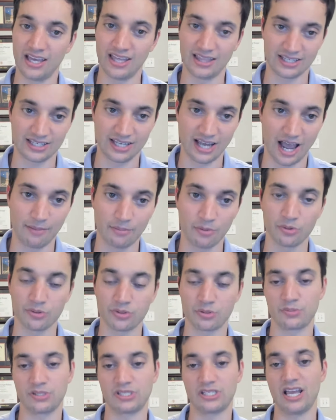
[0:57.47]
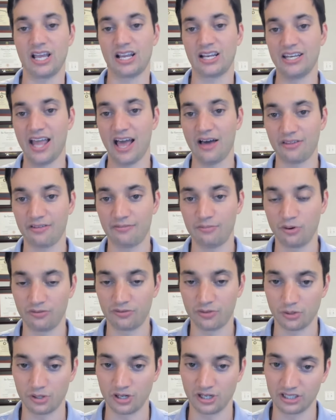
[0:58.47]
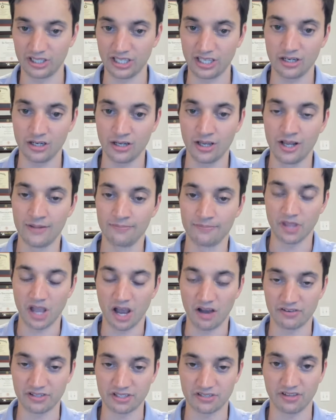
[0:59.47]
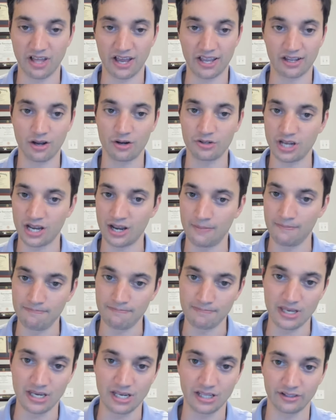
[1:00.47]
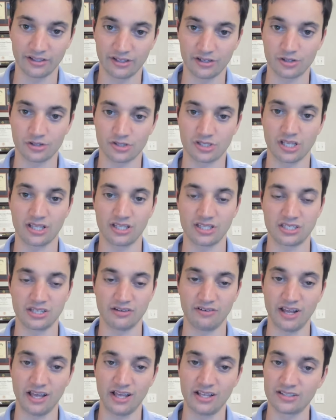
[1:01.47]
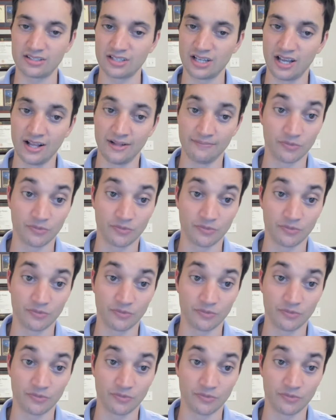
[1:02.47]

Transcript: At the time, it was a mistake. Now they've moved to an elite offensive line coach, and immediately you're seeing these dividends.